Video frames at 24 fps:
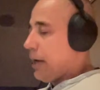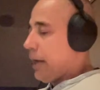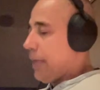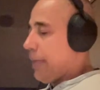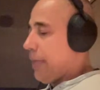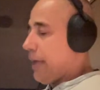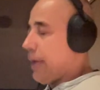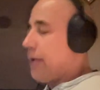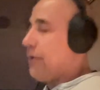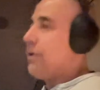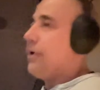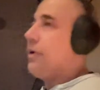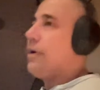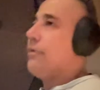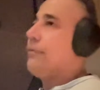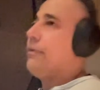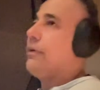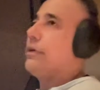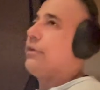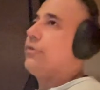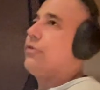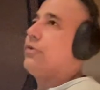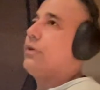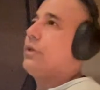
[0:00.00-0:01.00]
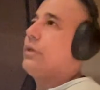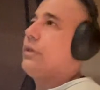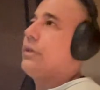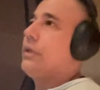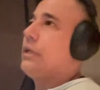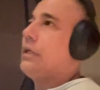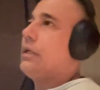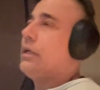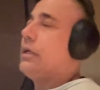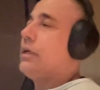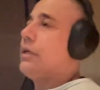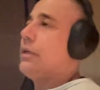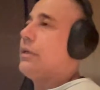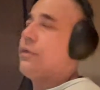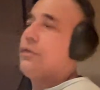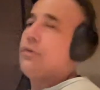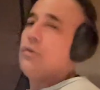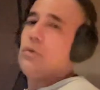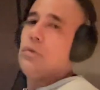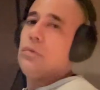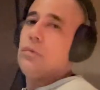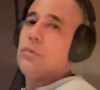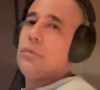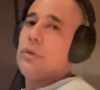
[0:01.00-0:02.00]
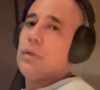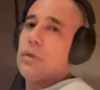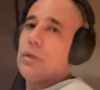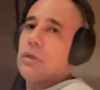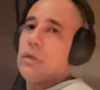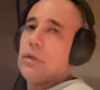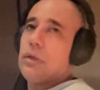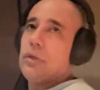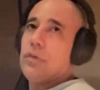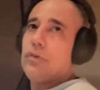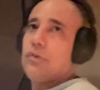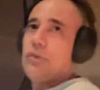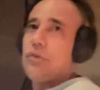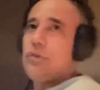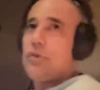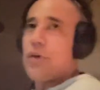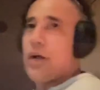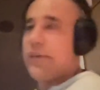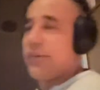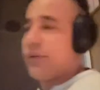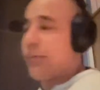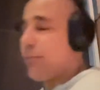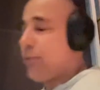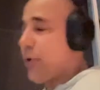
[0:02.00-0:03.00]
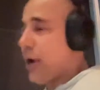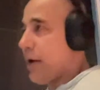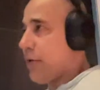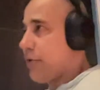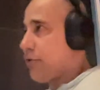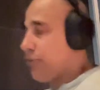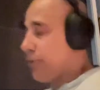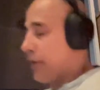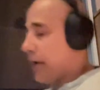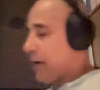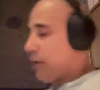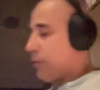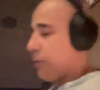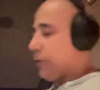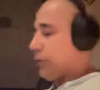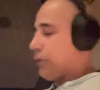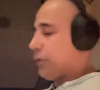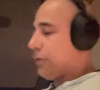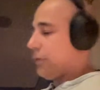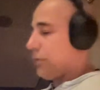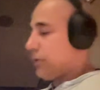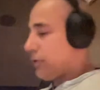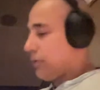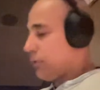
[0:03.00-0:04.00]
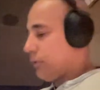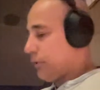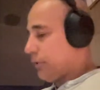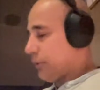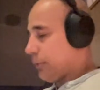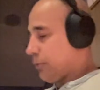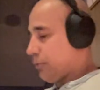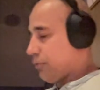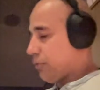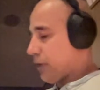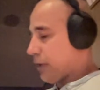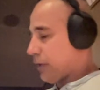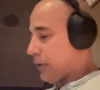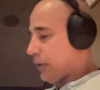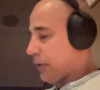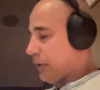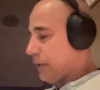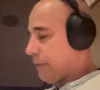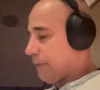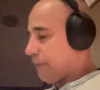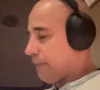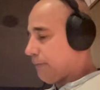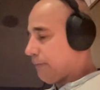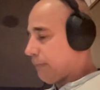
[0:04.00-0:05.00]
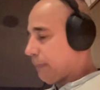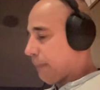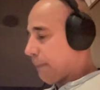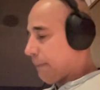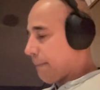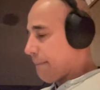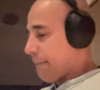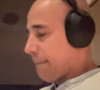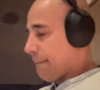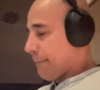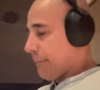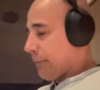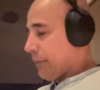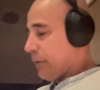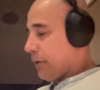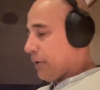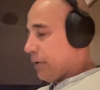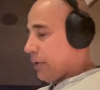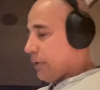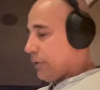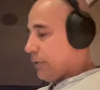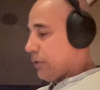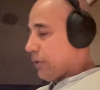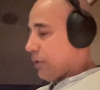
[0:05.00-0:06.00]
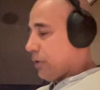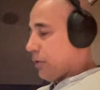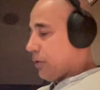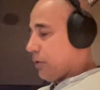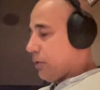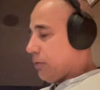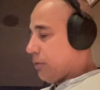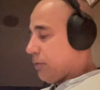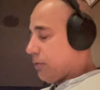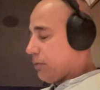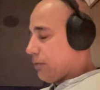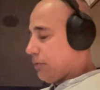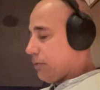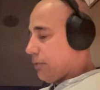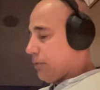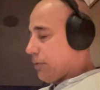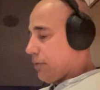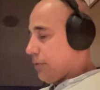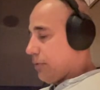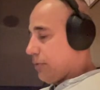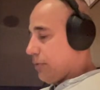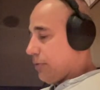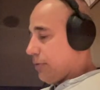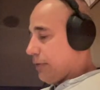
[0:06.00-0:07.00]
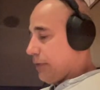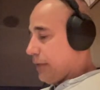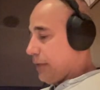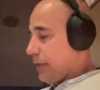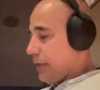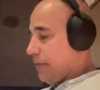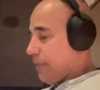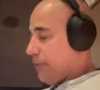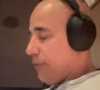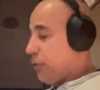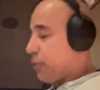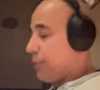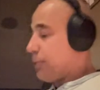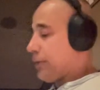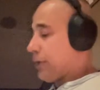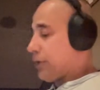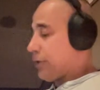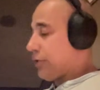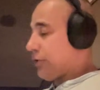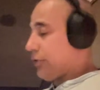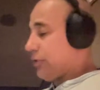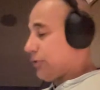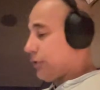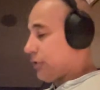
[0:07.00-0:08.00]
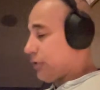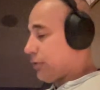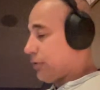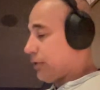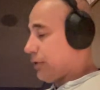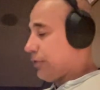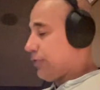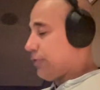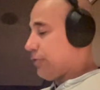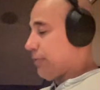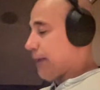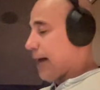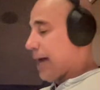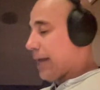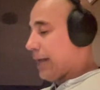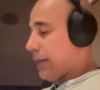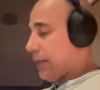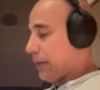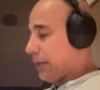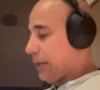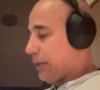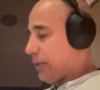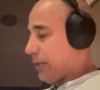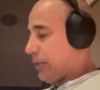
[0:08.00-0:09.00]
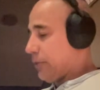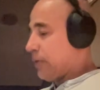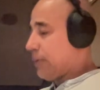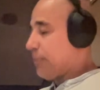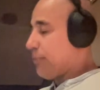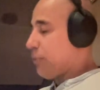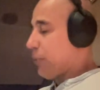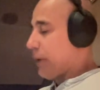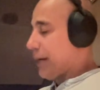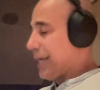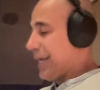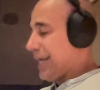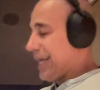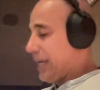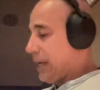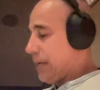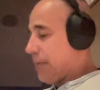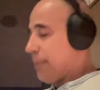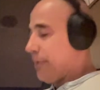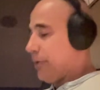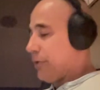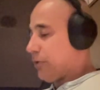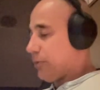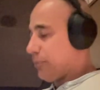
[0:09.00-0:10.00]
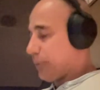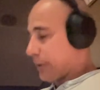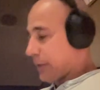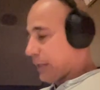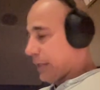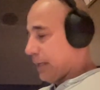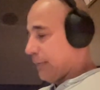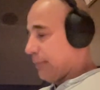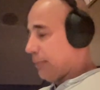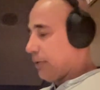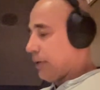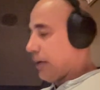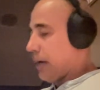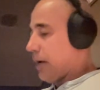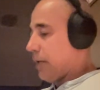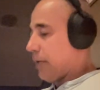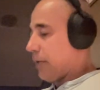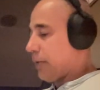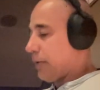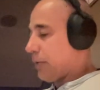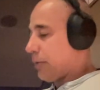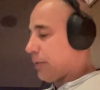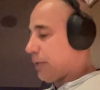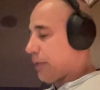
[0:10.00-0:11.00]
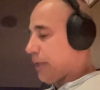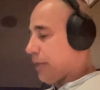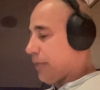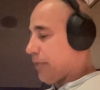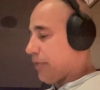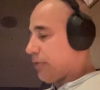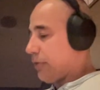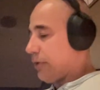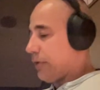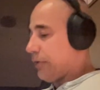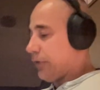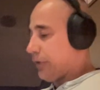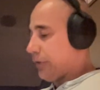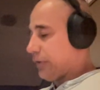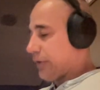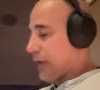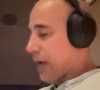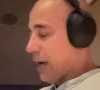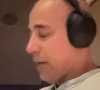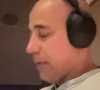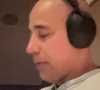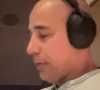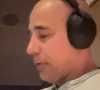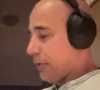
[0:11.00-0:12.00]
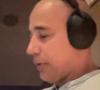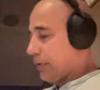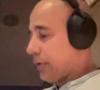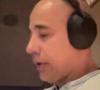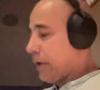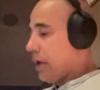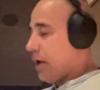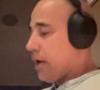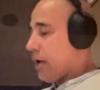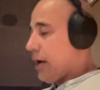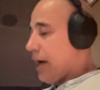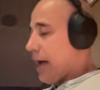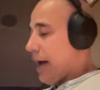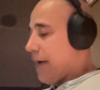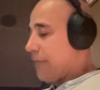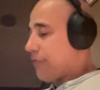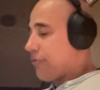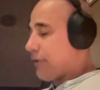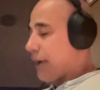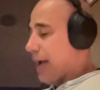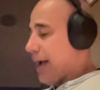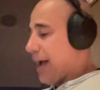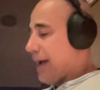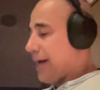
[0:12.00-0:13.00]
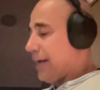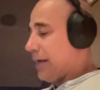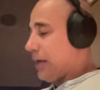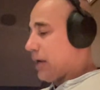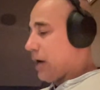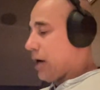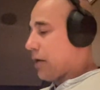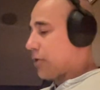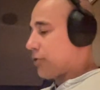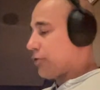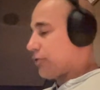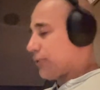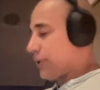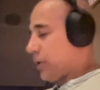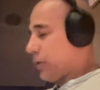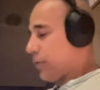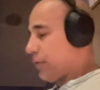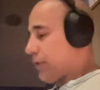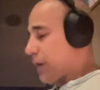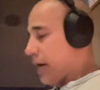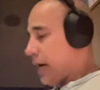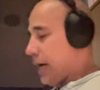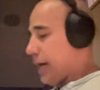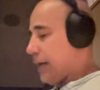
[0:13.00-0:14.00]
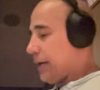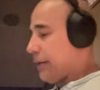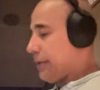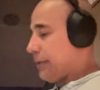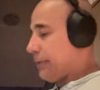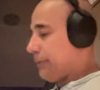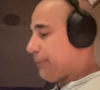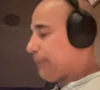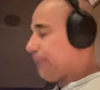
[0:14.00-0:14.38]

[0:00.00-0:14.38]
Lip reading: and then eventually the Jackson Pratt drain was obstructed. So the fluid production decreased dramatically to 3.8 mils per kg per hour within 36 hours after adding octreotide.